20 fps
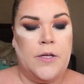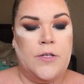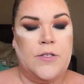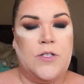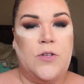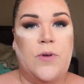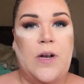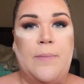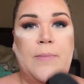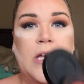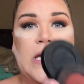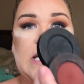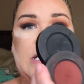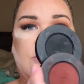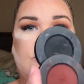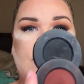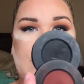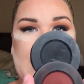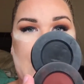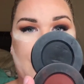So what I'm gonna
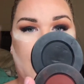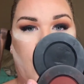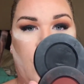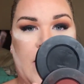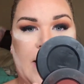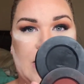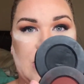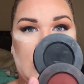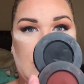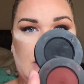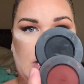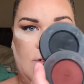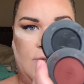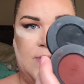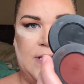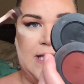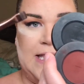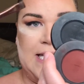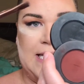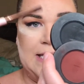do is I'm going to
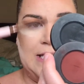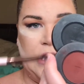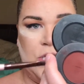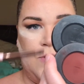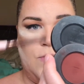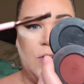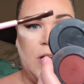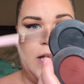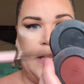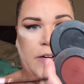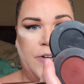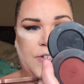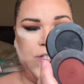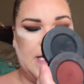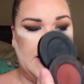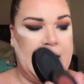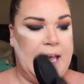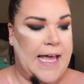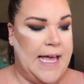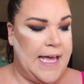use these two colors
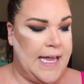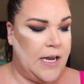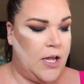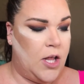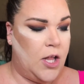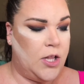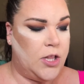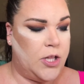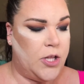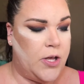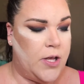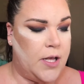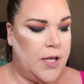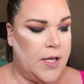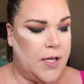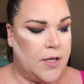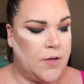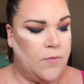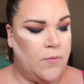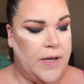again,
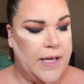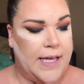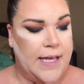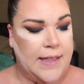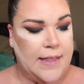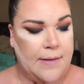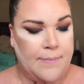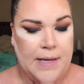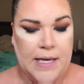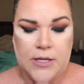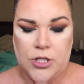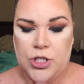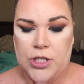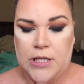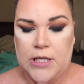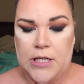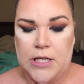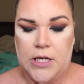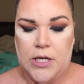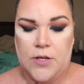along with, I'm
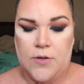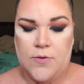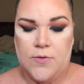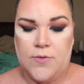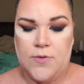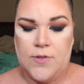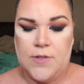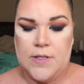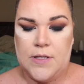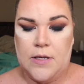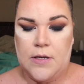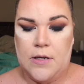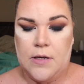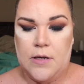actually gonna use